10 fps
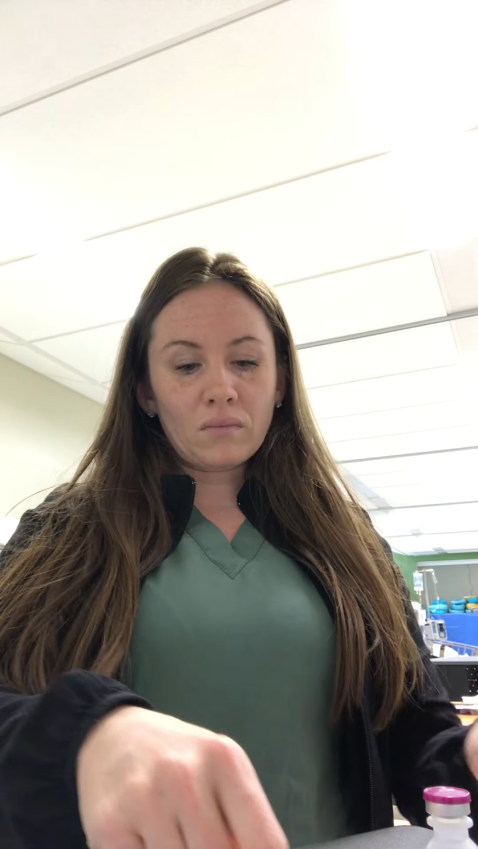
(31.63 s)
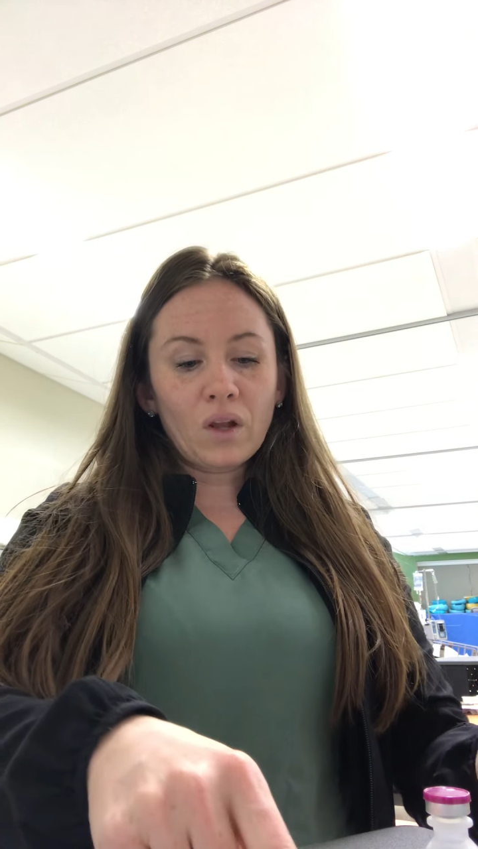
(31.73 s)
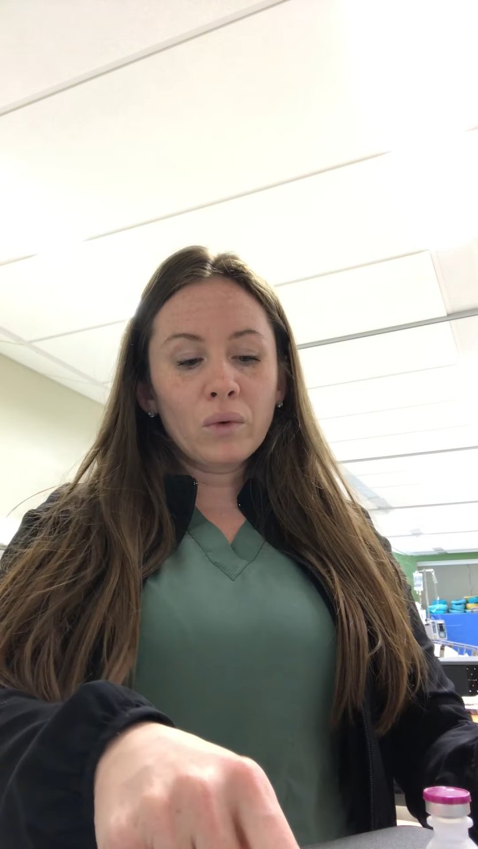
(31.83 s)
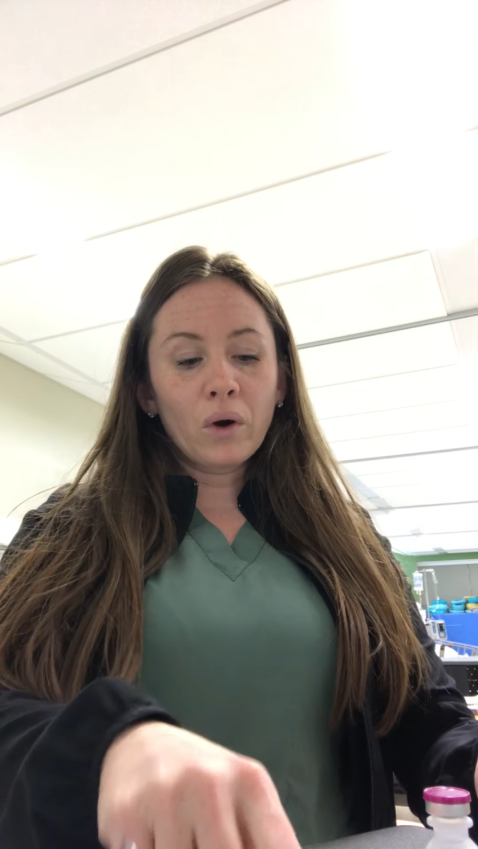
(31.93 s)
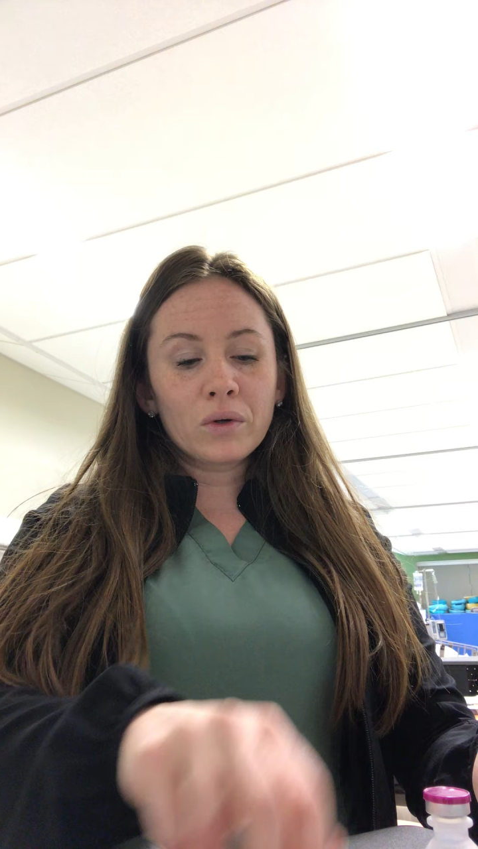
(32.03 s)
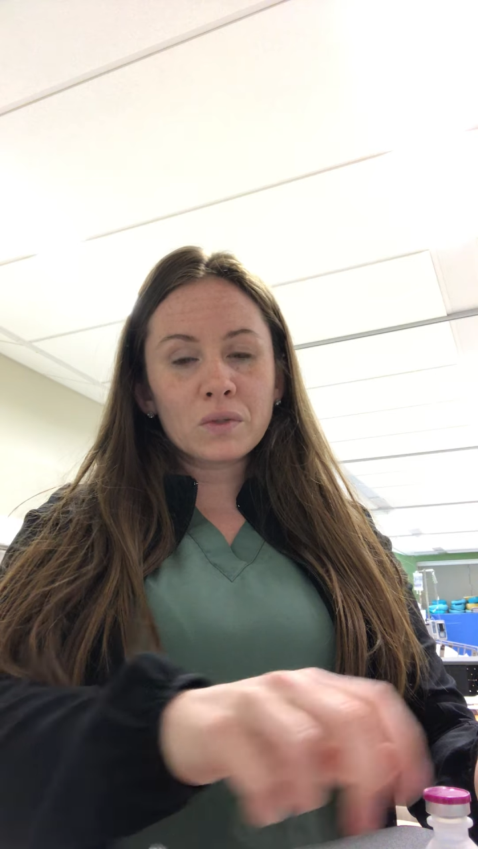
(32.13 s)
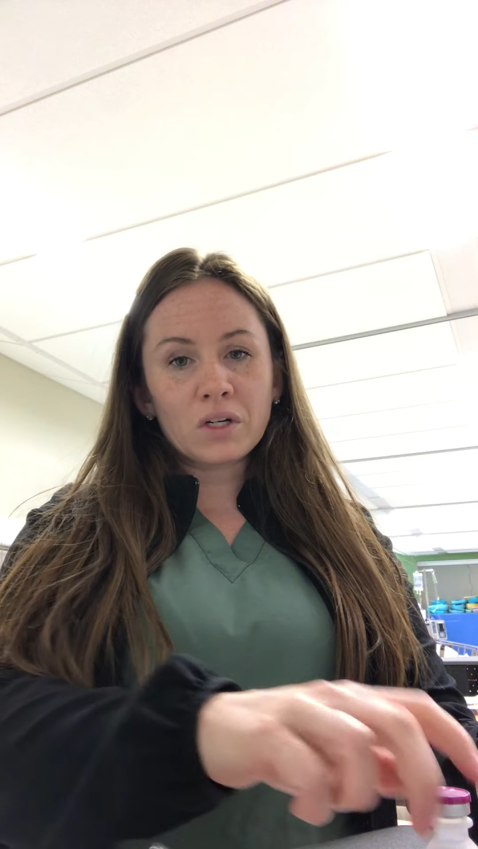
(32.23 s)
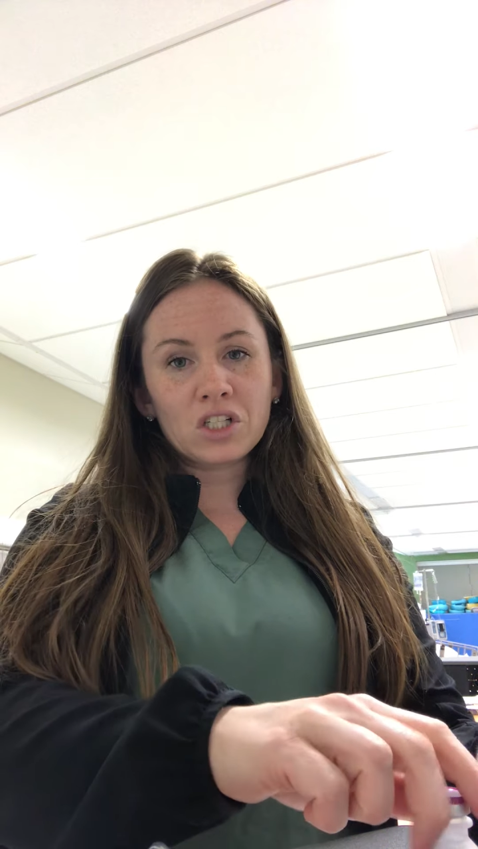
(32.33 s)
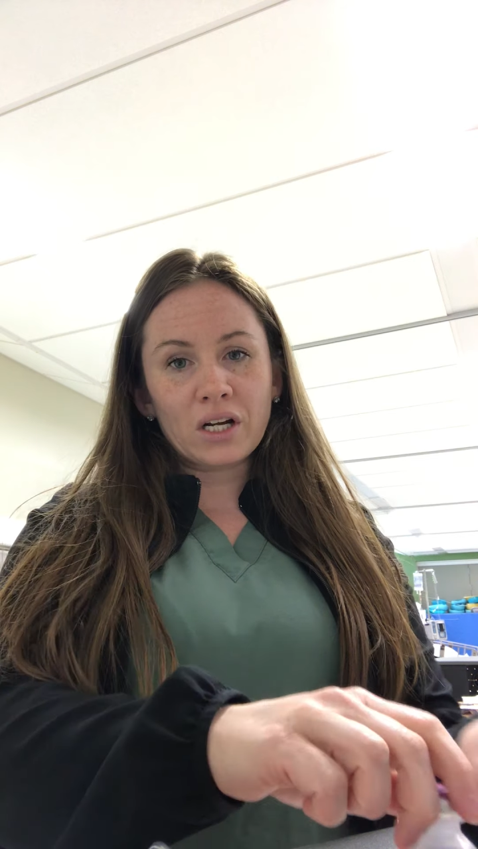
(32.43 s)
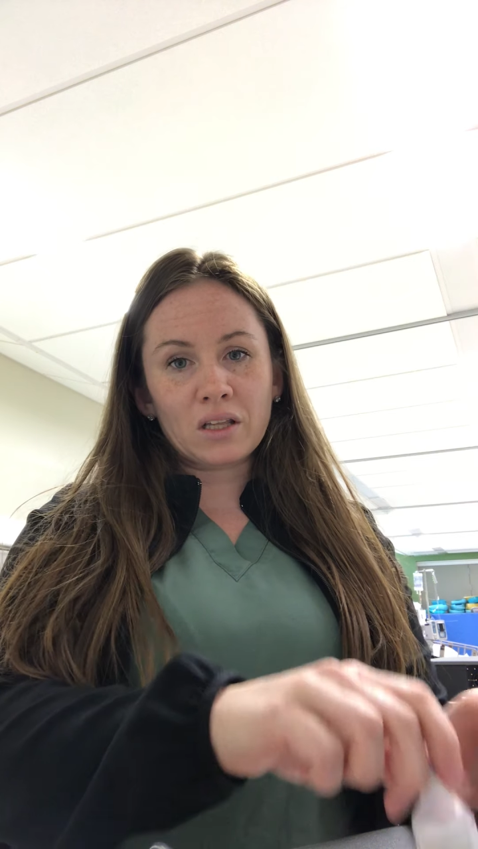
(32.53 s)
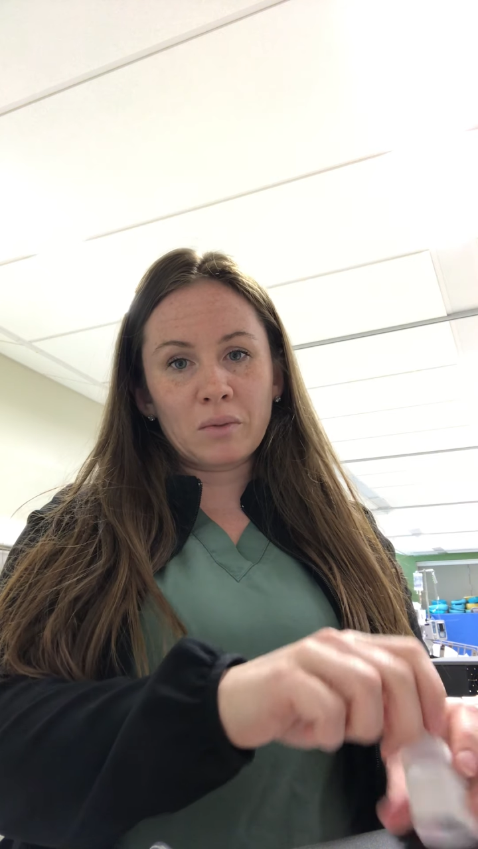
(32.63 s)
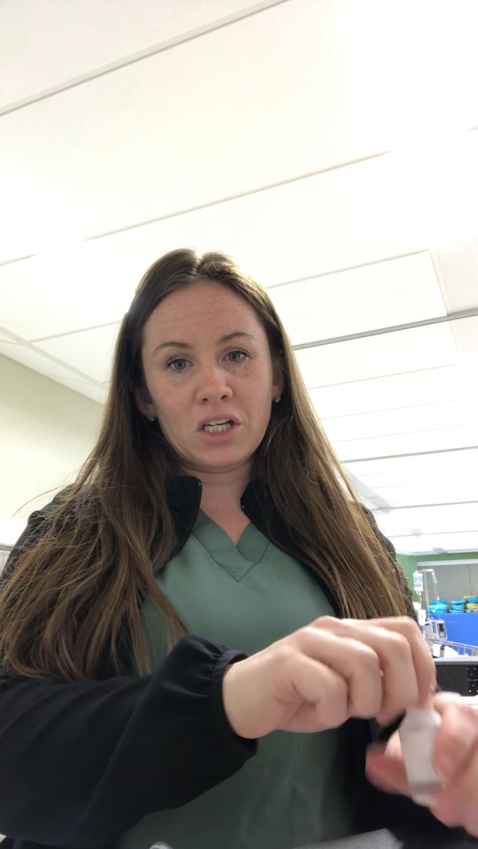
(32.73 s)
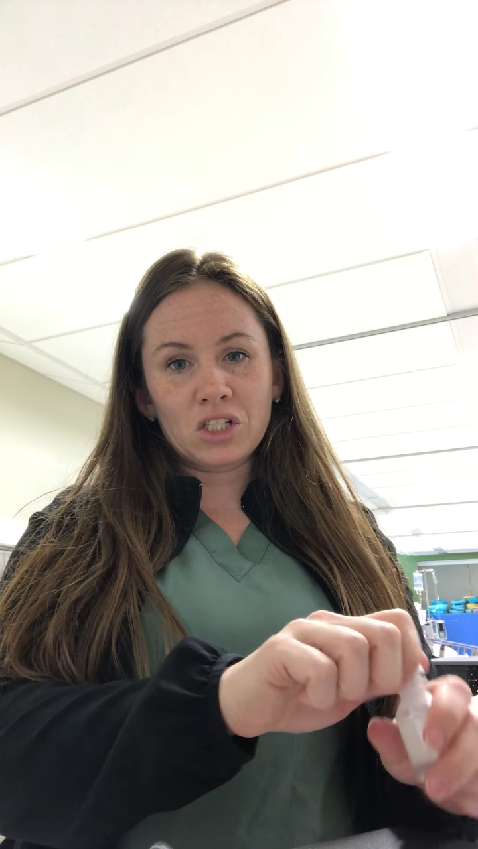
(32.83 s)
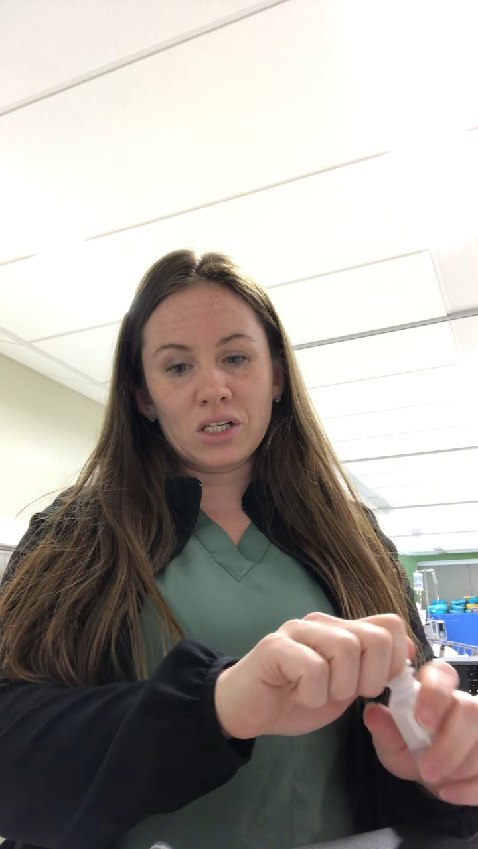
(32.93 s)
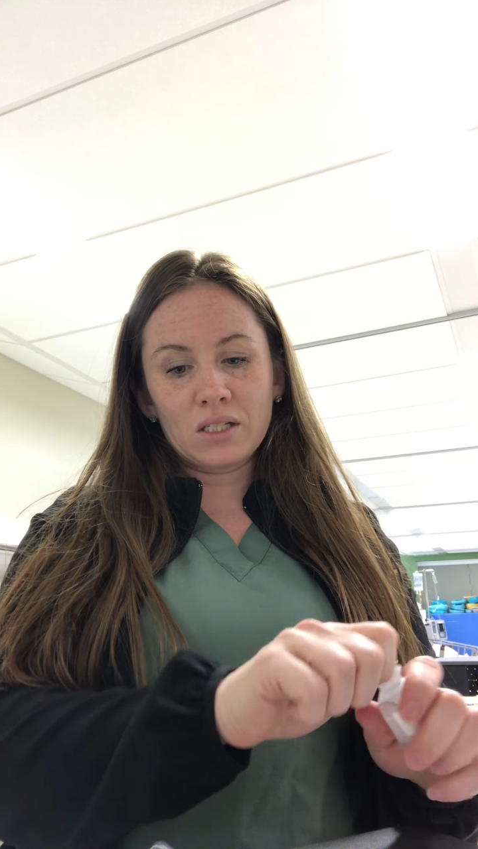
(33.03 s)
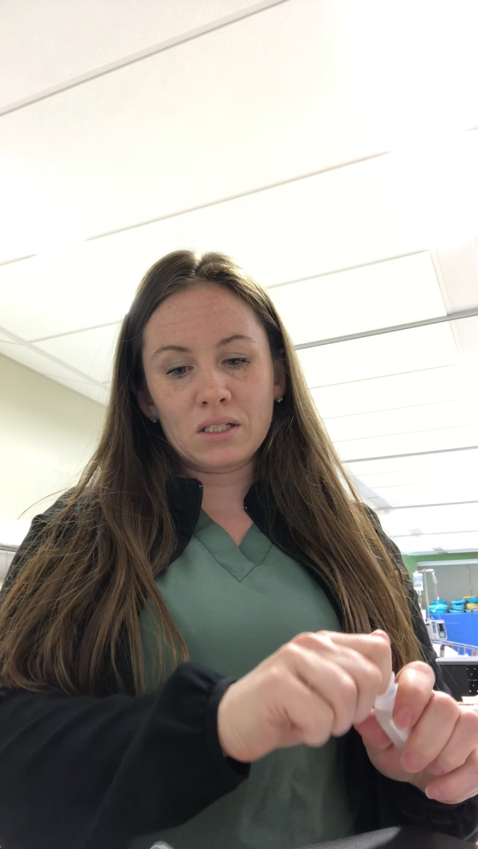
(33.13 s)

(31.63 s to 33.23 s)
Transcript: We always want to check the patient